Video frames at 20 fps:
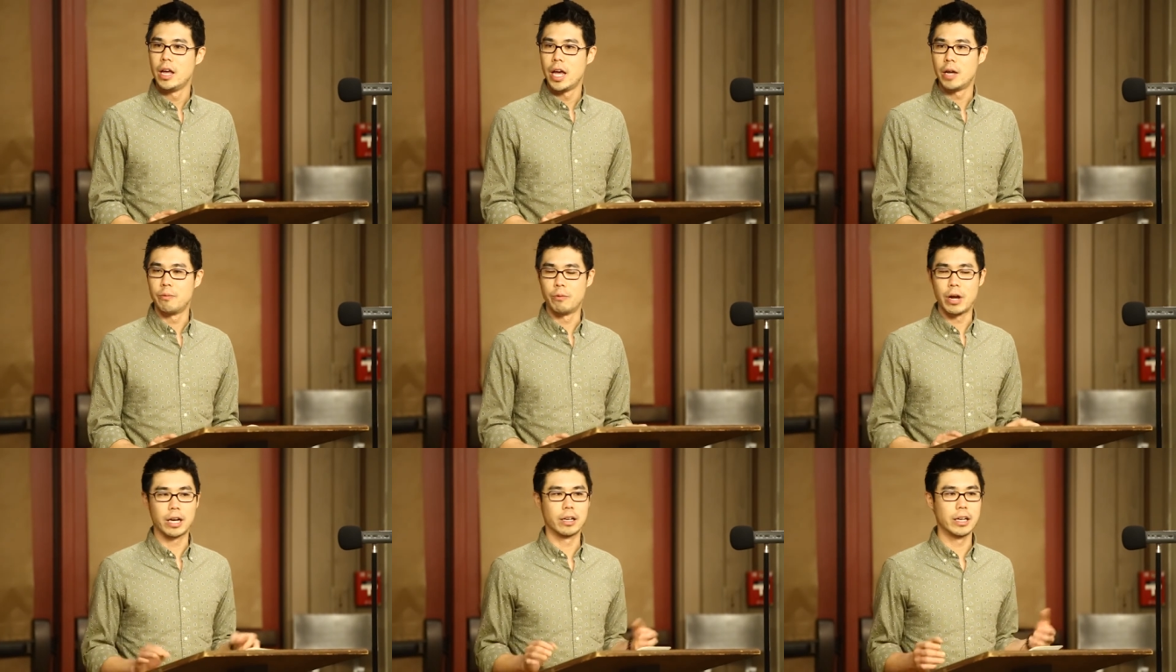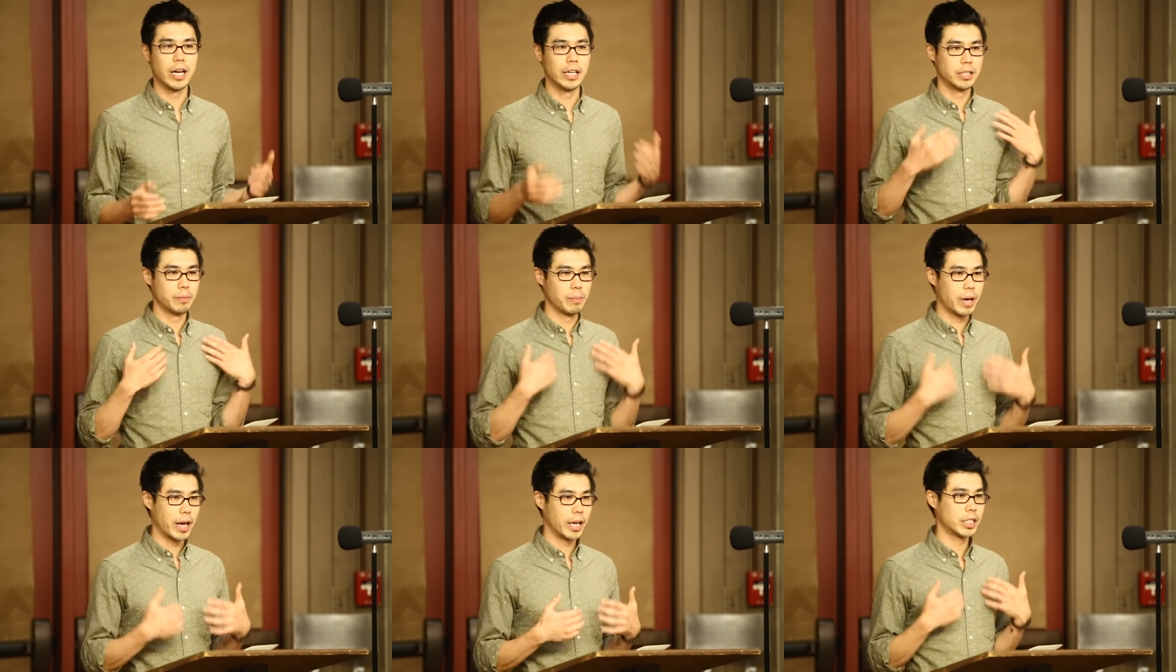and
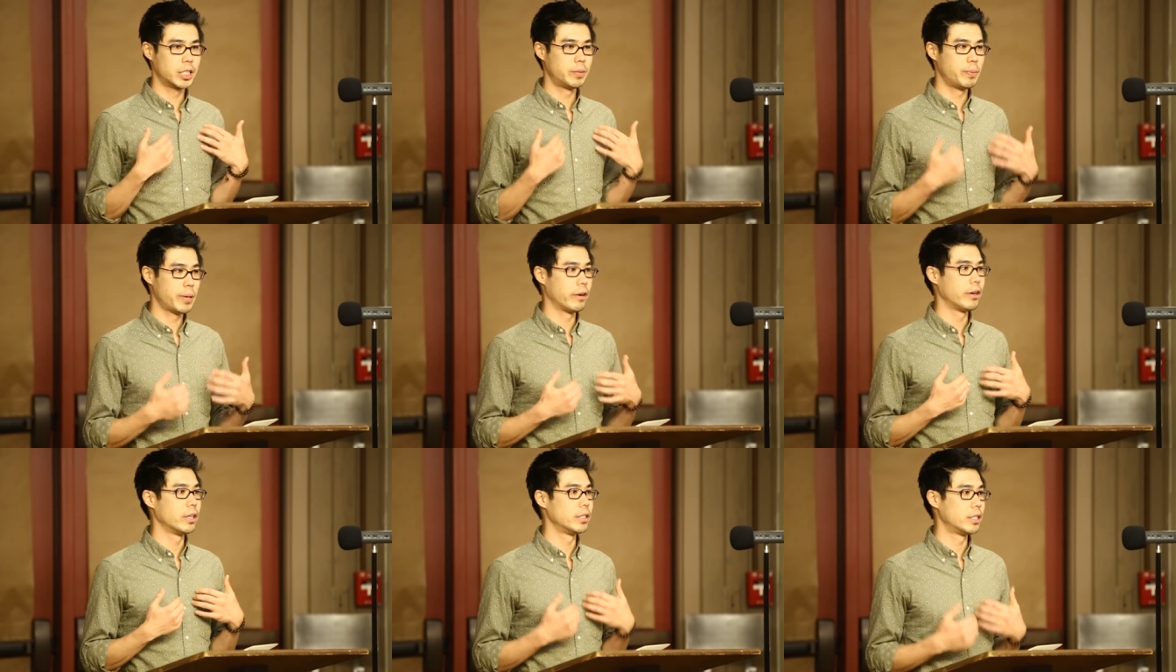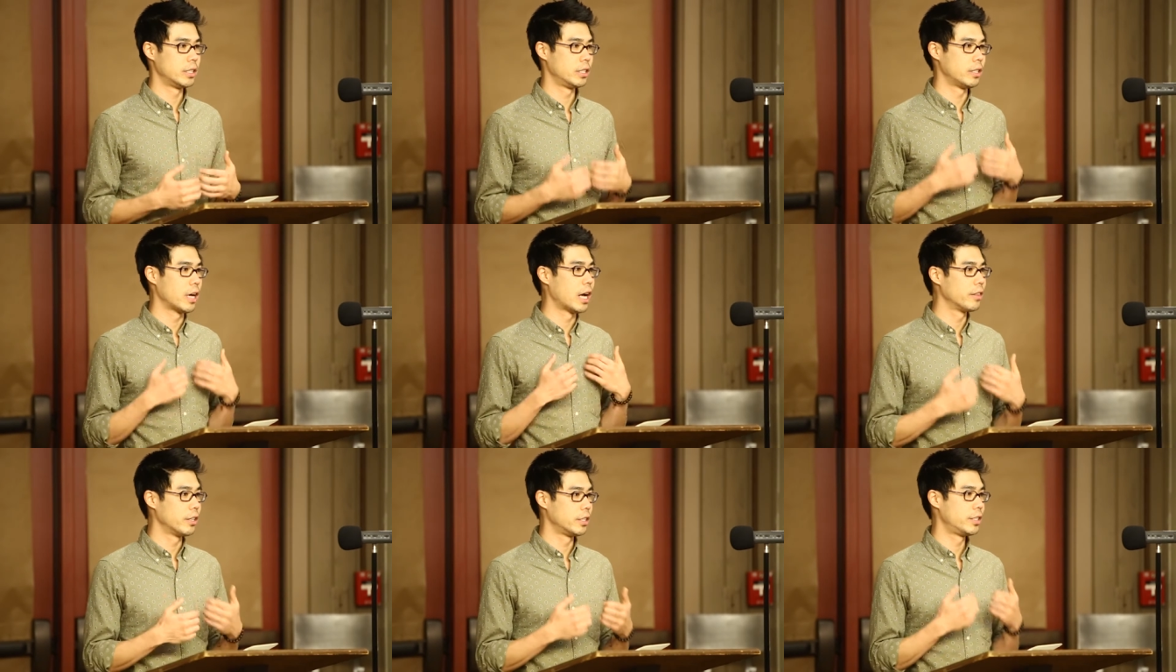recognize that my experience is
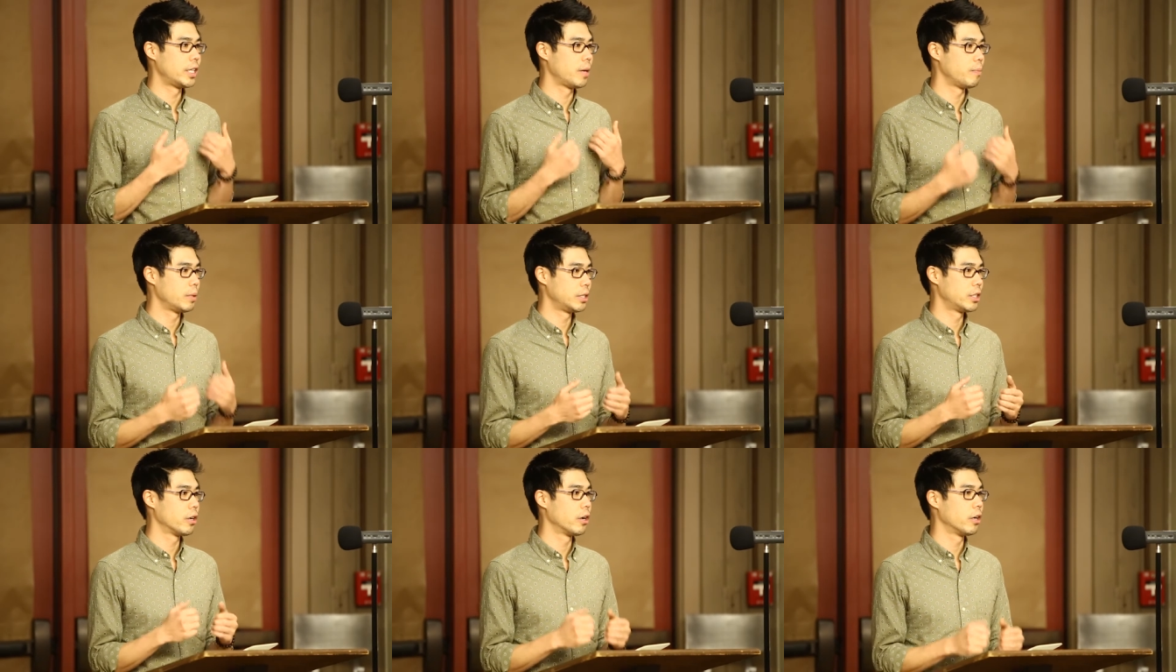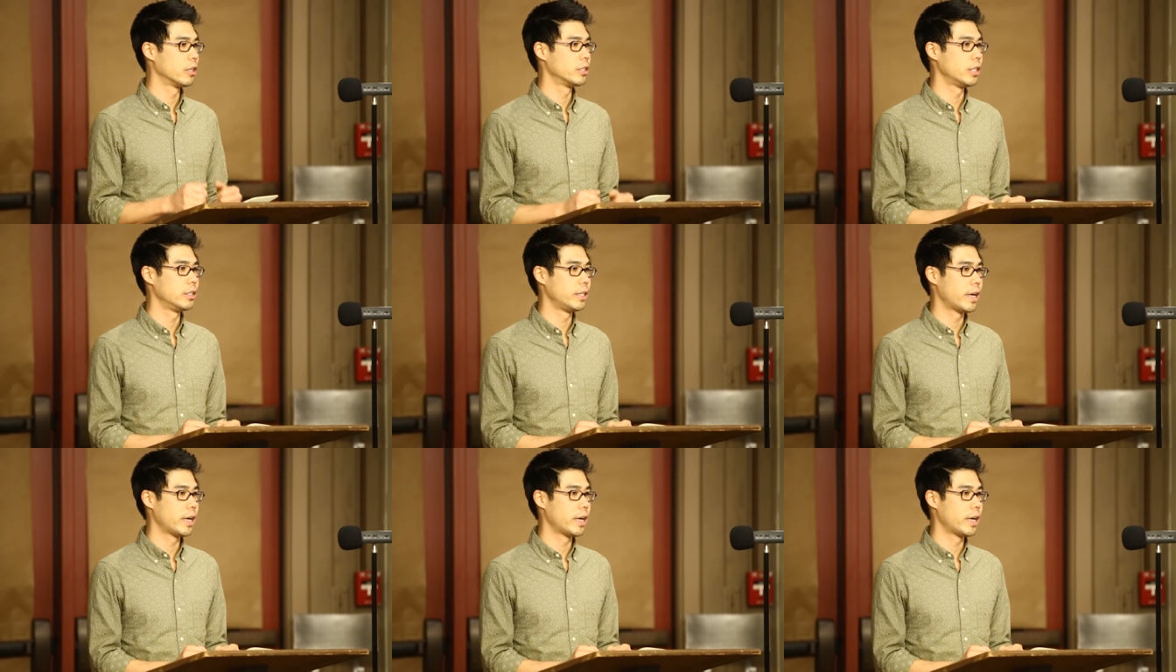not the same as hers,